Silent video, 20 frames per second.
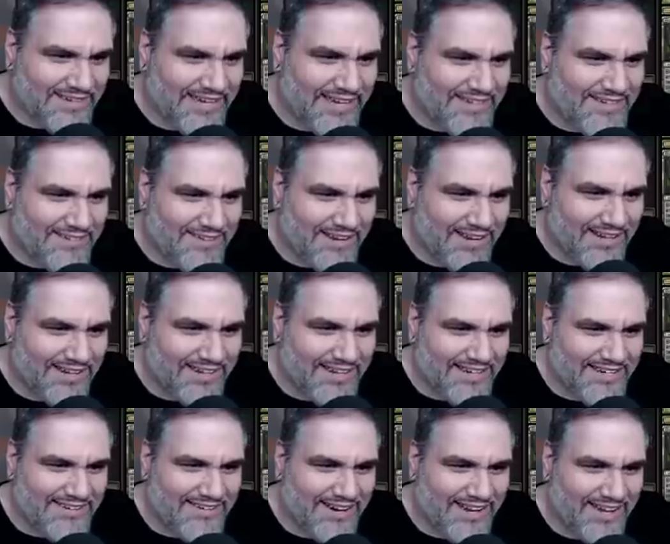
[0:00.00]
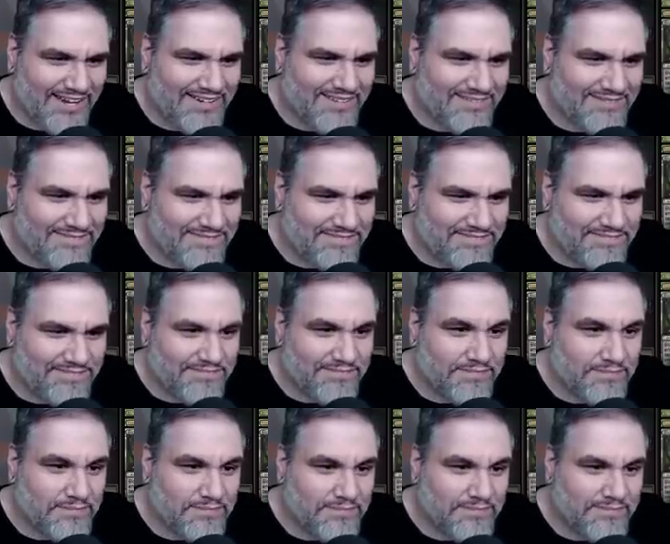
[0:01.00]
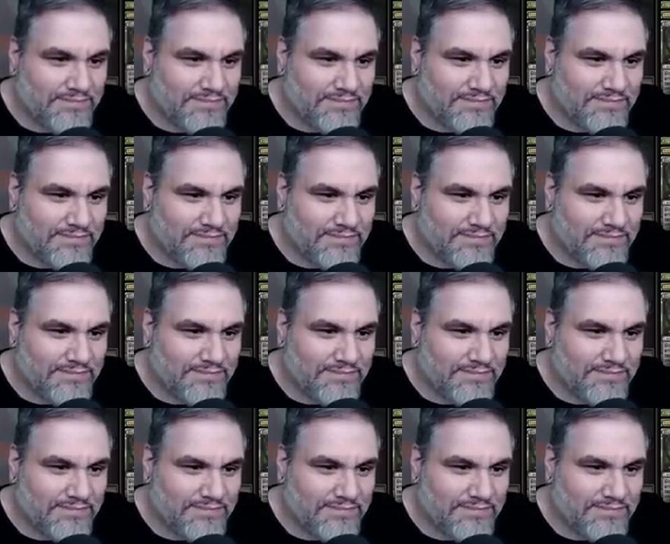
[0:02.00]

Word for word: Can you not? I didn't.